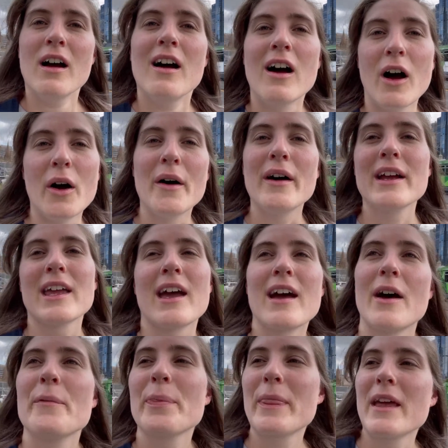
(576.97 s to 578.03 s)
Oh
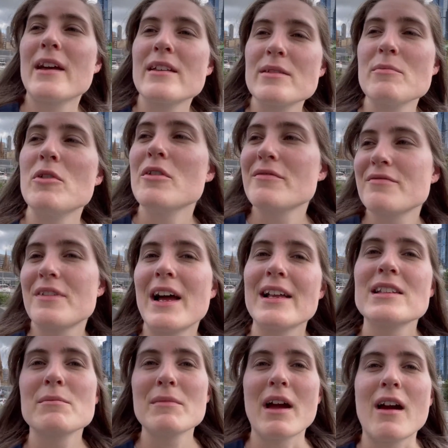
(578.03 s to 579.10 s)
yeah, there's more
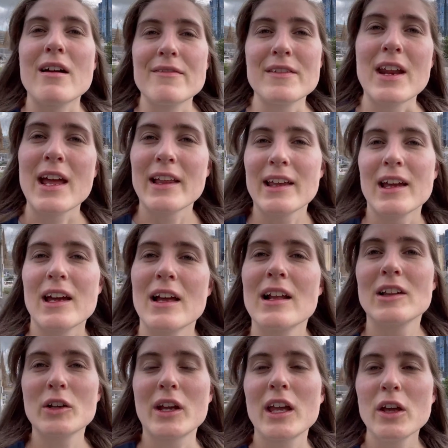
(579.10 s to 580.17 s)
Phantom paraphernalia.
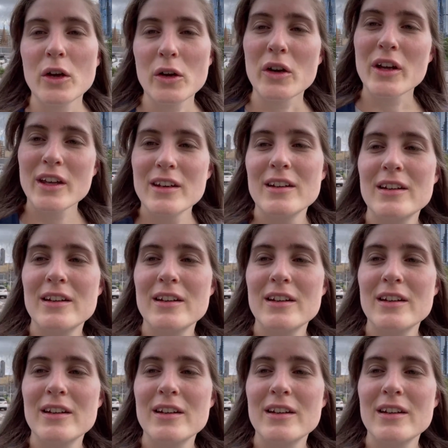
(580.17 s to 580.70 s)
Looking good.